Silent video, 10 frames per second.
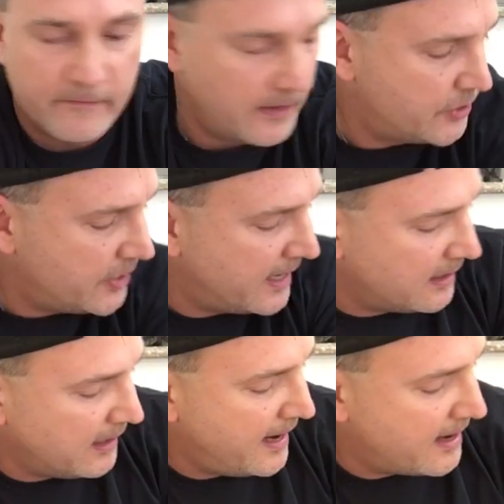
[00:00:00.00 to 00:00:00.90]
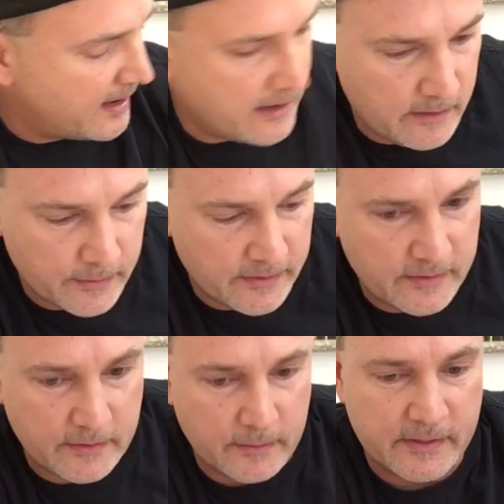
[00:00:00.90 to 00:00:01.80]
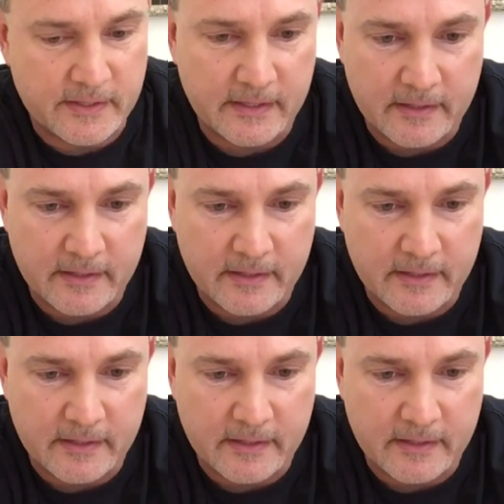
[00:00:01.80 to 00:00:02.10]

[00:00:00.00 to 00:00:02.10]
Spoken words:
If I shined a light in it, you would see